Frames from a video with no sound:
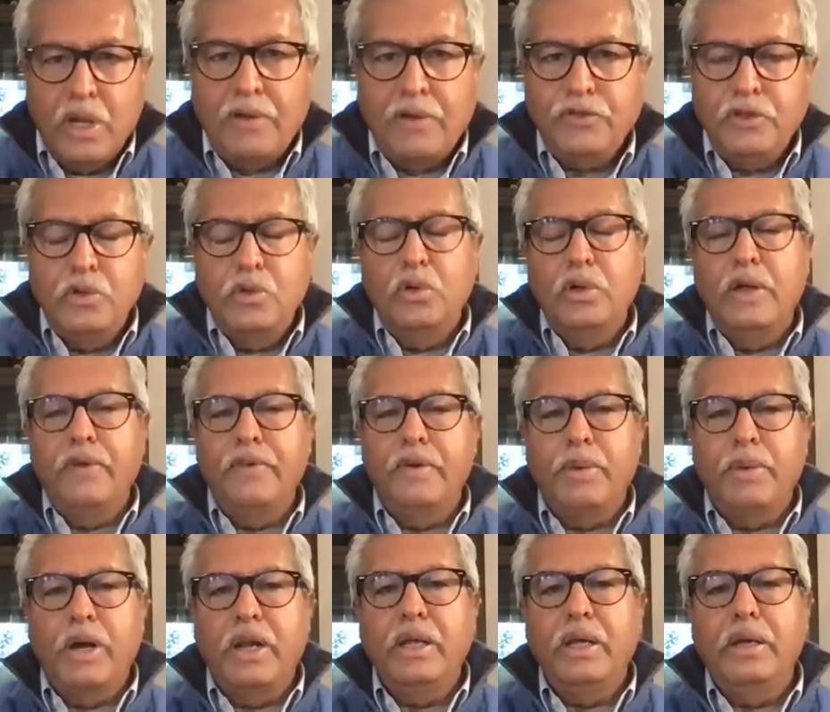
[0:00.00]
afternoon,
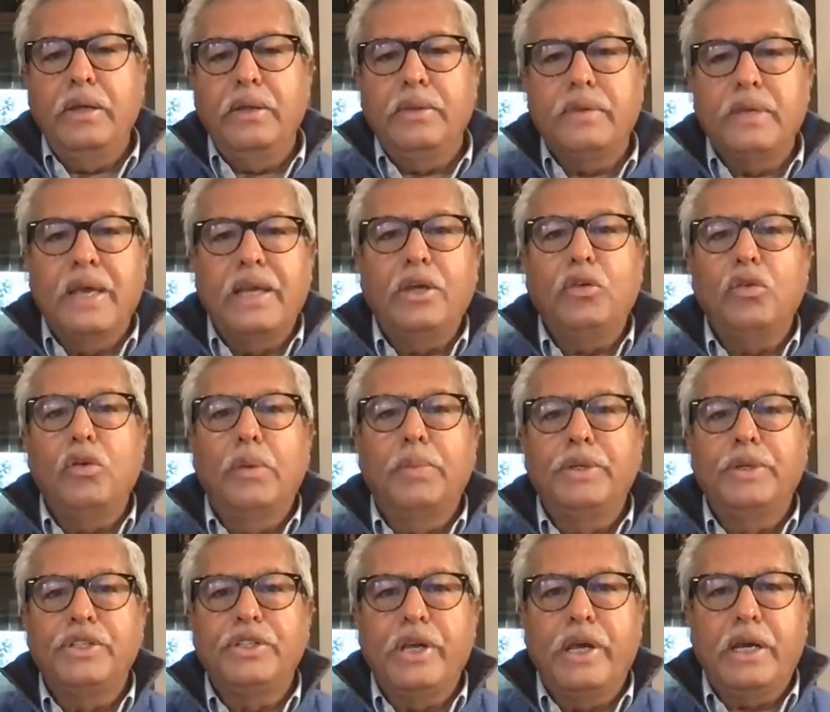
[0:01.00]
everybody. Thank you,
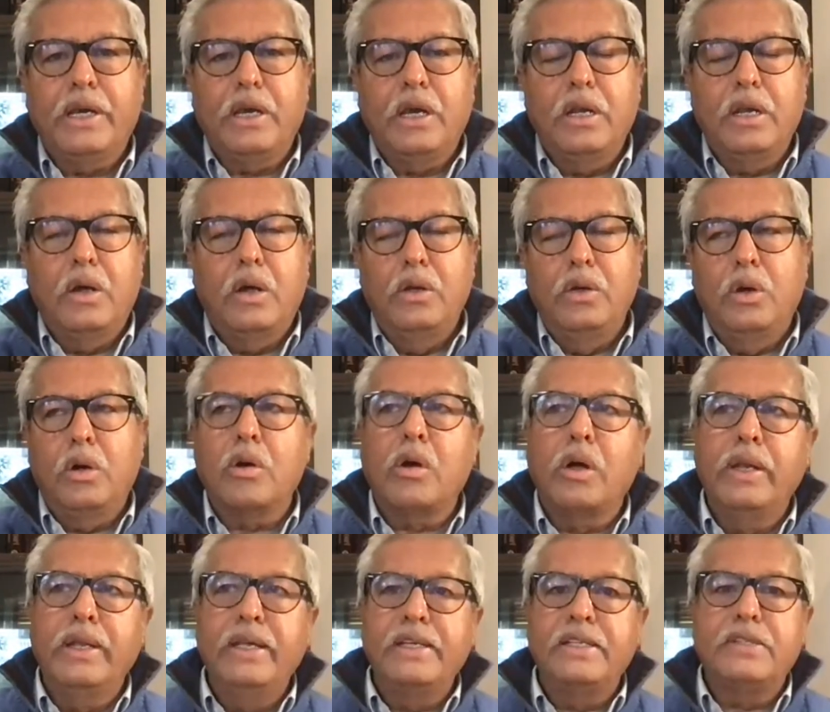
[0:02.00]
Abhishek, and all your
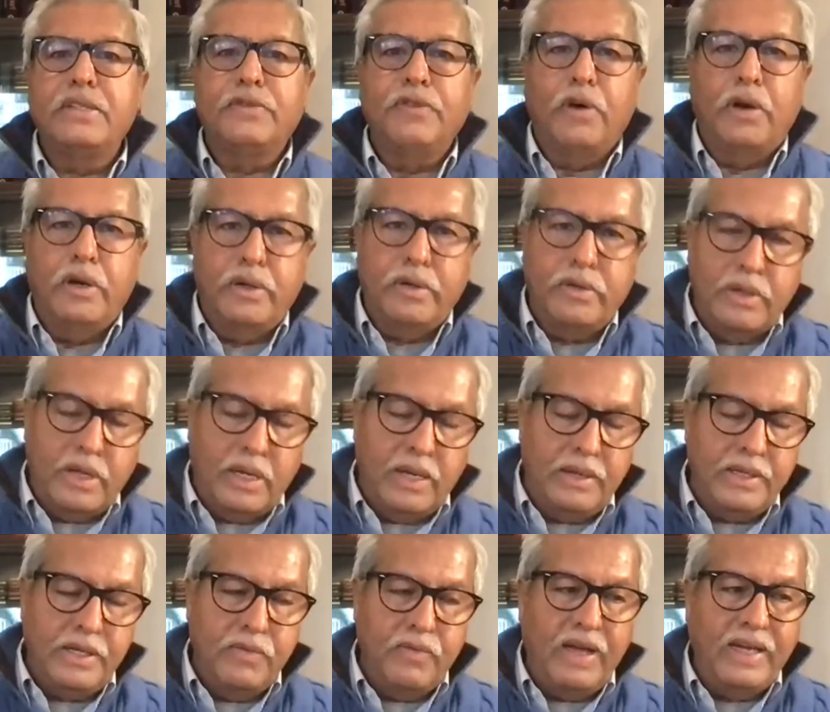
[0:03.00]
colleagues
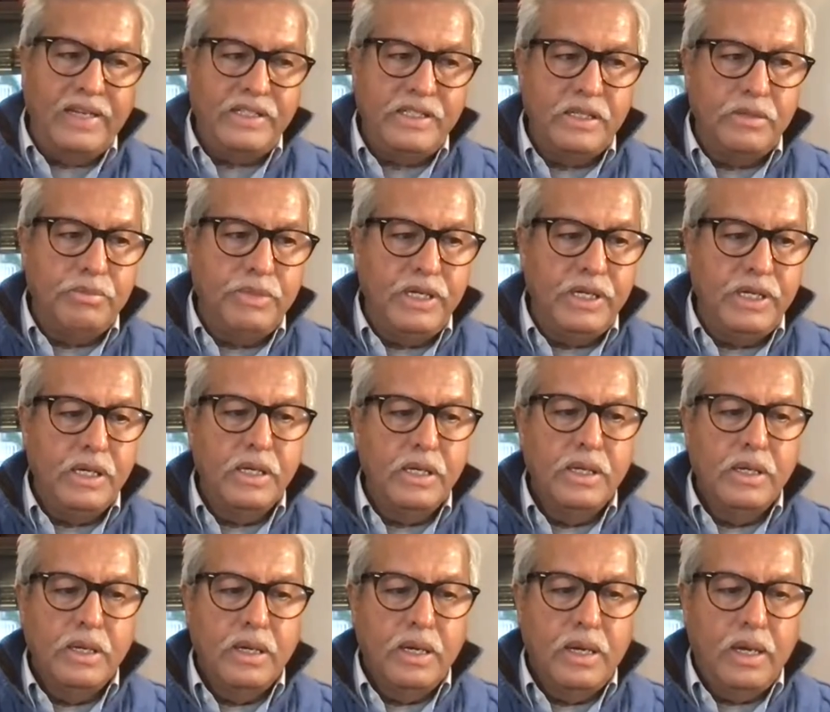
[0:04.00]
for inviting me
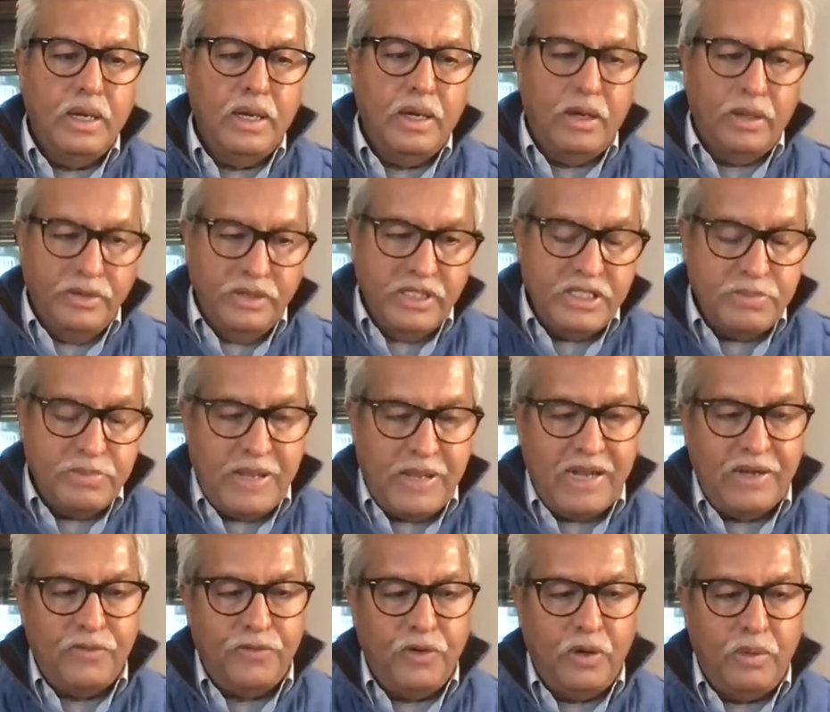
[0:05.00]
on this
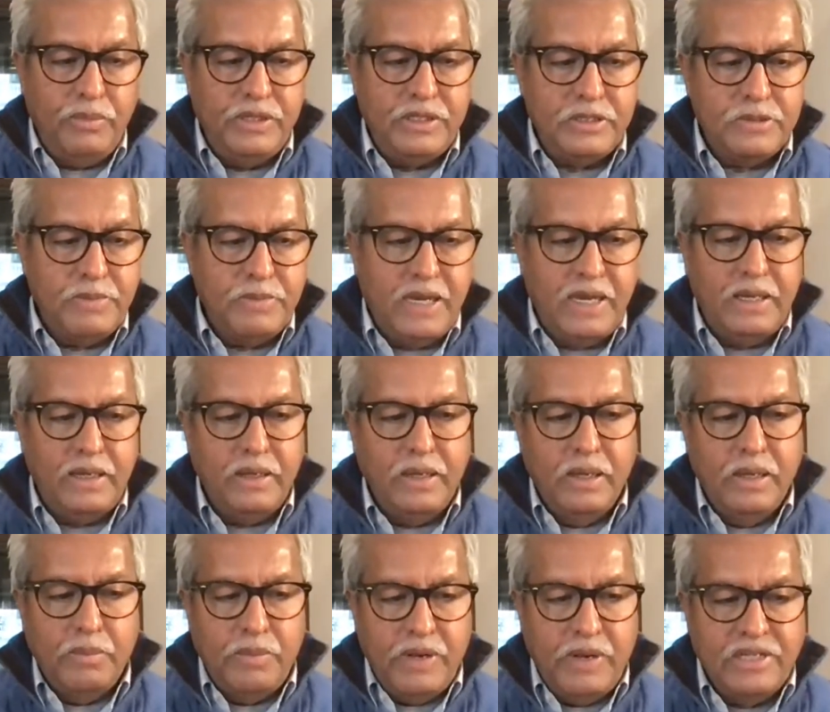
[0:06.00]
platform. It's my
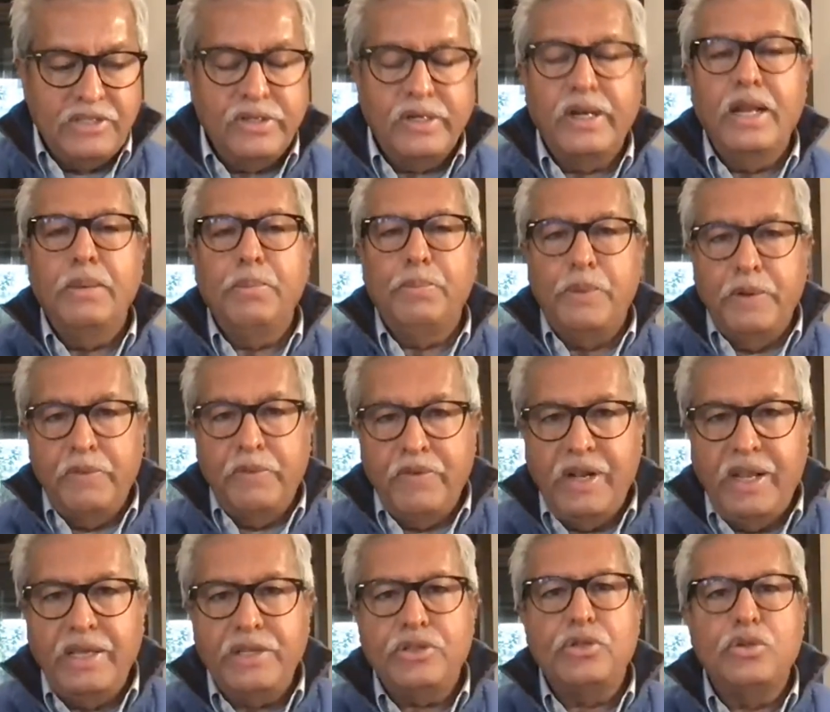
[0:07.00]
pleasure and
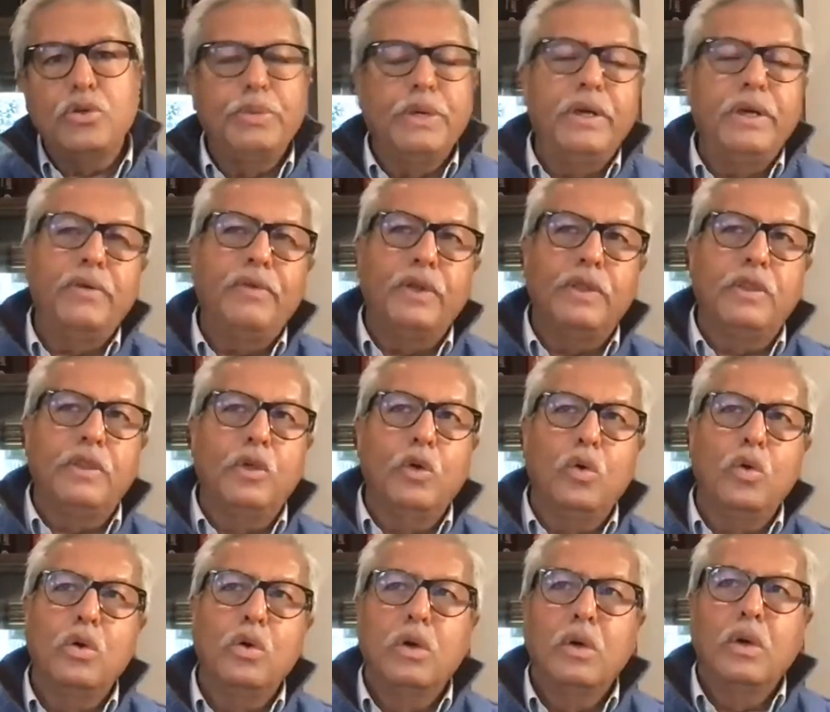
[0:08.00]
privilege to be with
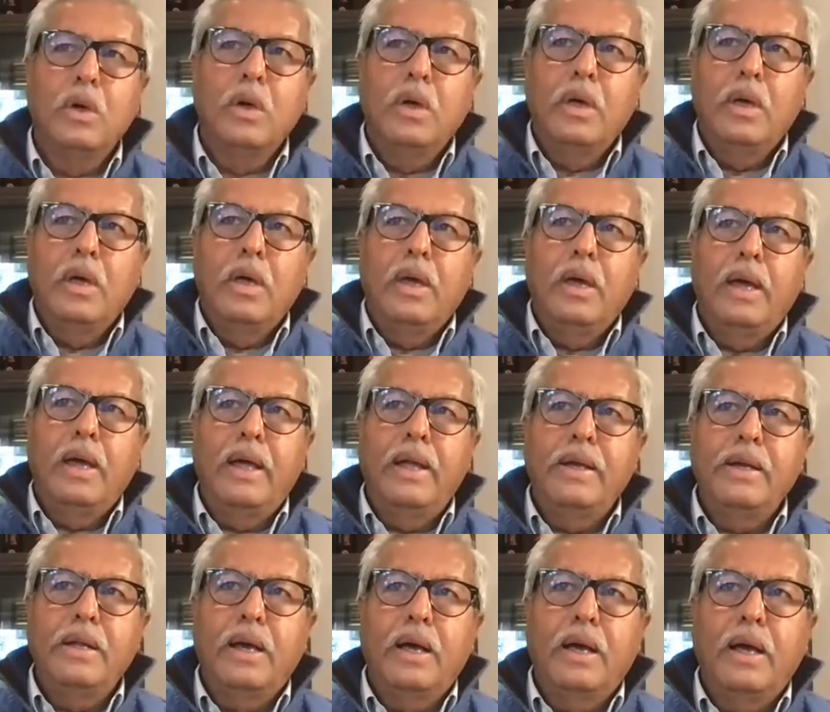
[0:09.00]
you.
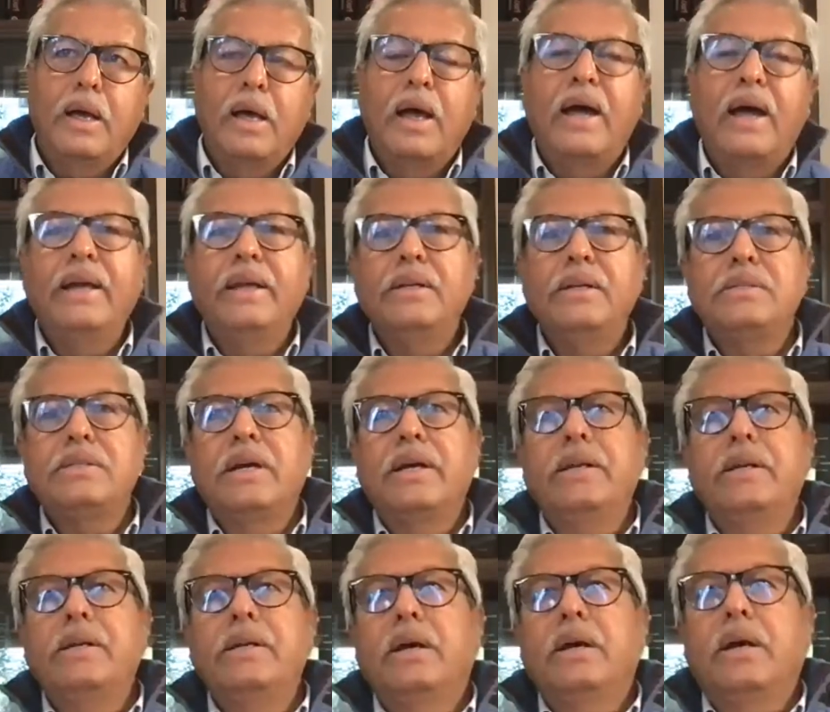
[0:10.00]
And I
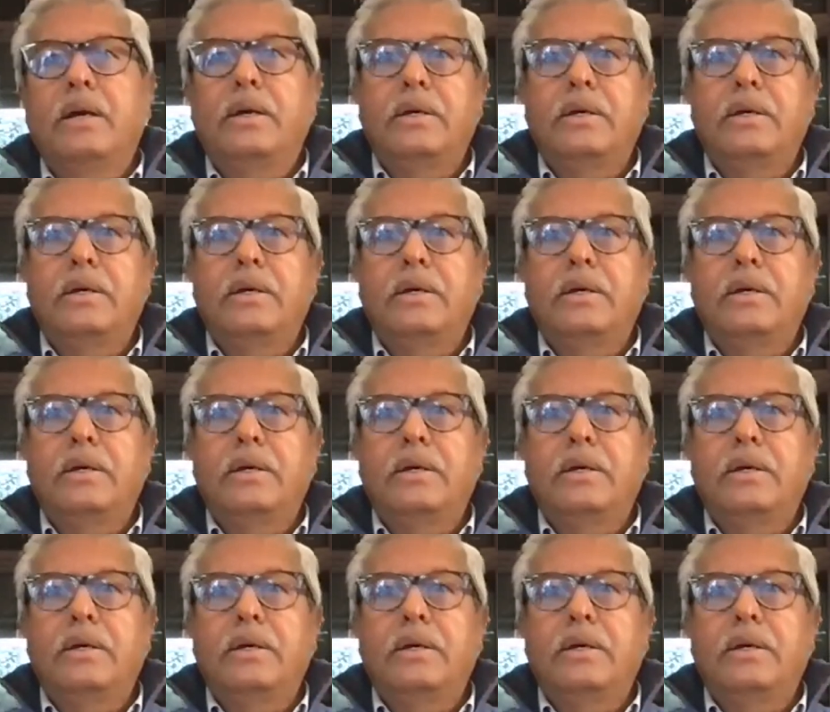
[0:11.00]
intend